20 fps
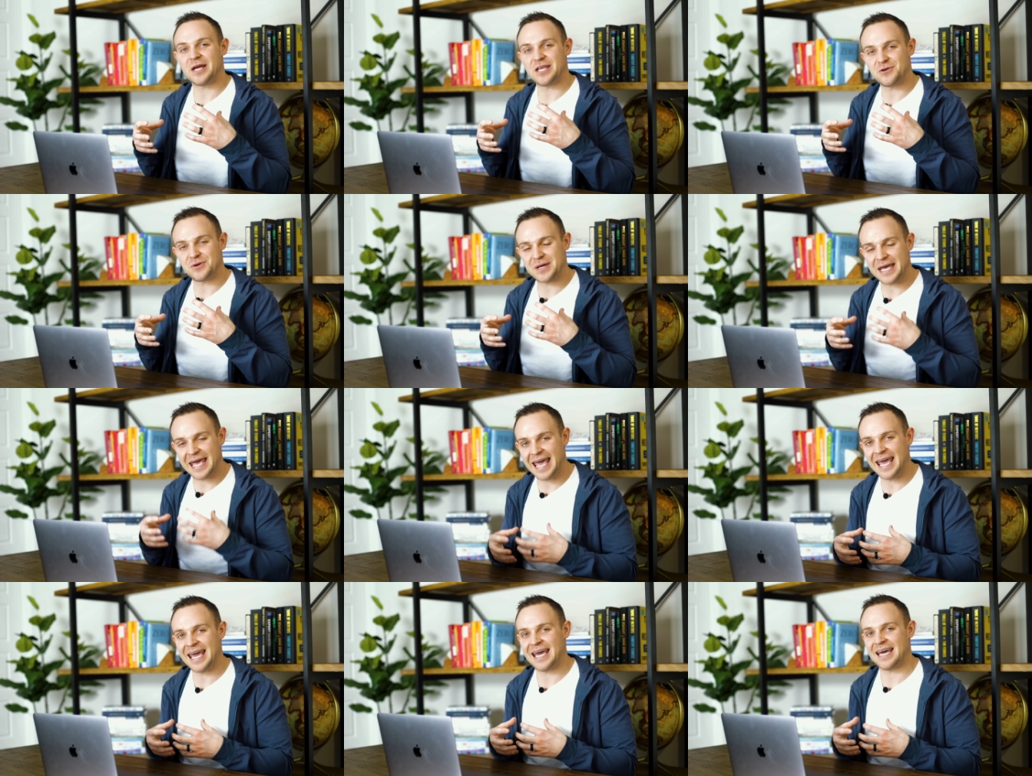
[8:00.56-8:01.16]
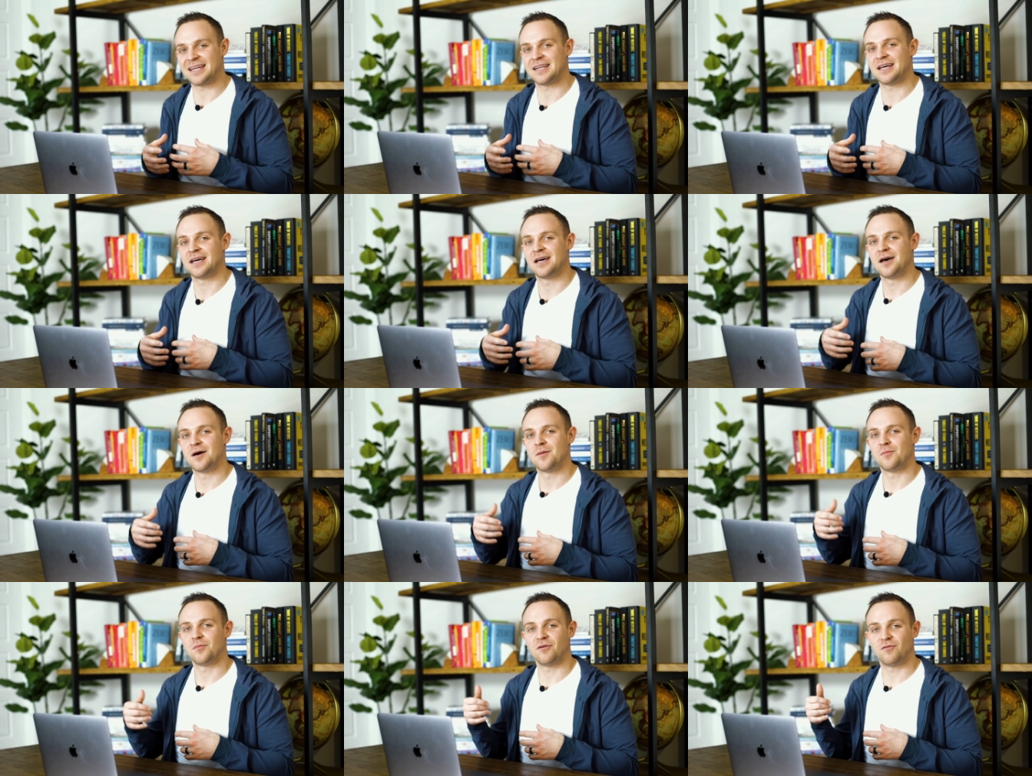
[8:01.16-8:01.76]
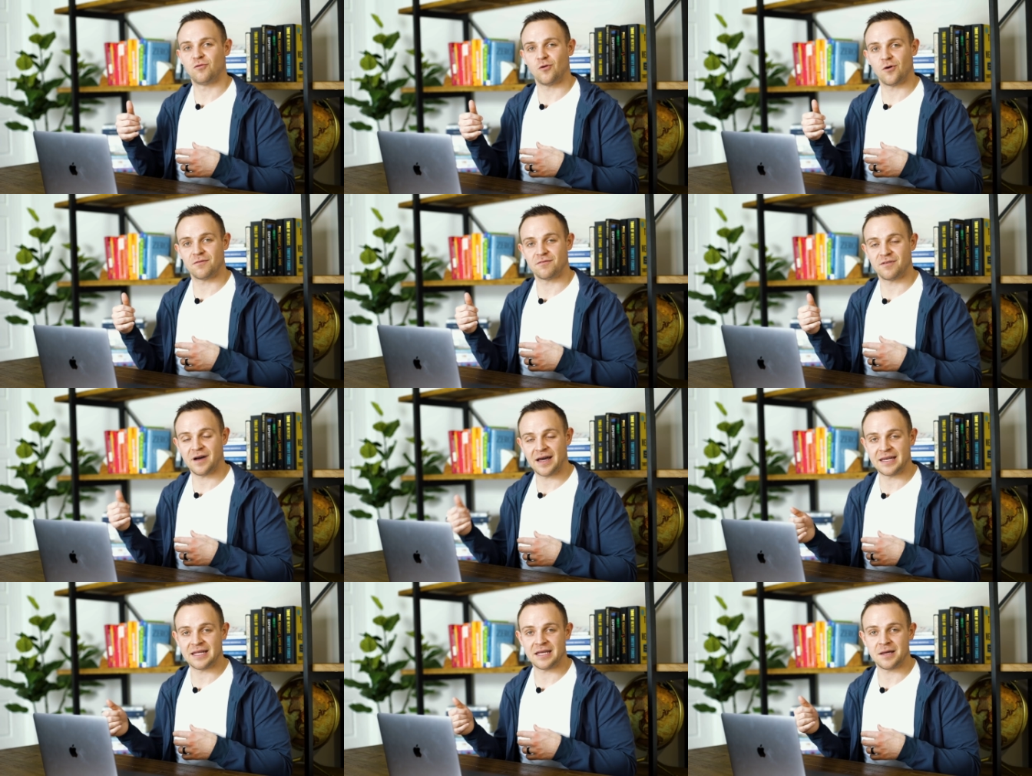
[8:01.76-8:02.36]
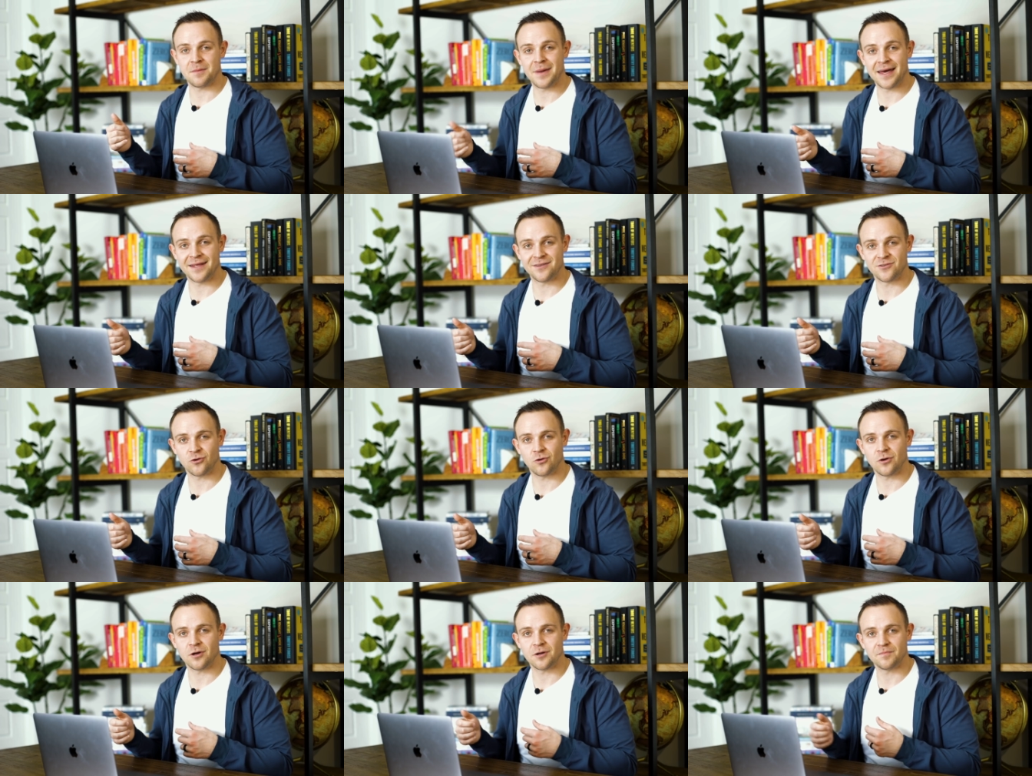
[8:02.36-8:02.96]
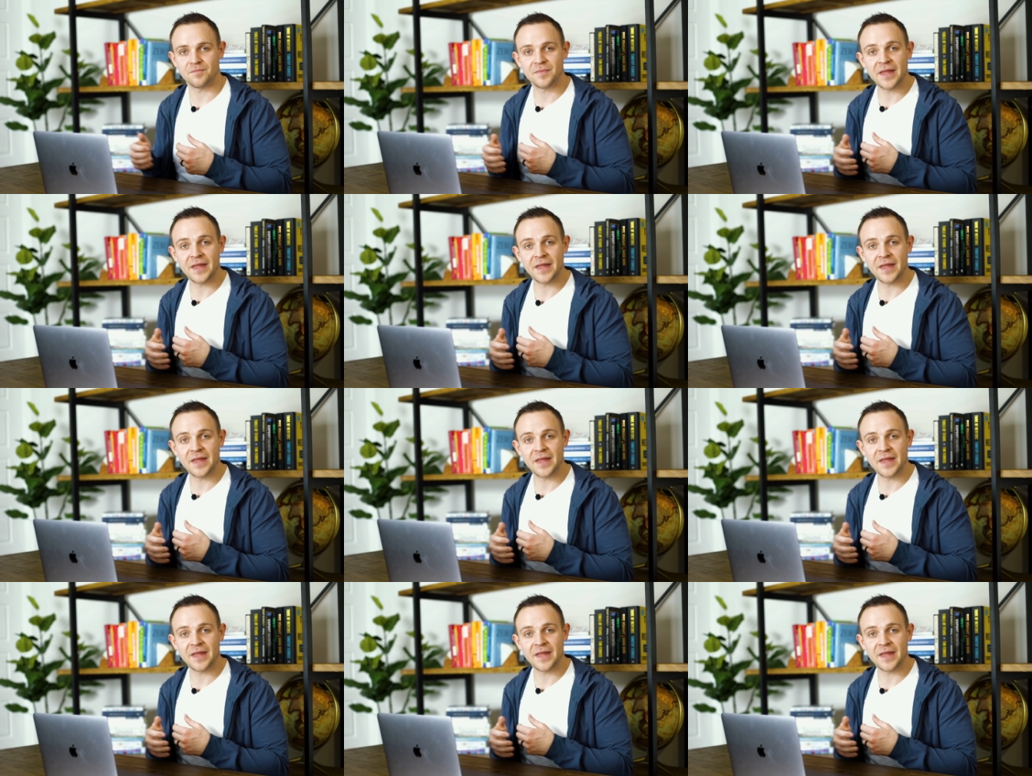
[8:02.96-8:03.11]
what you can before finding a mentor.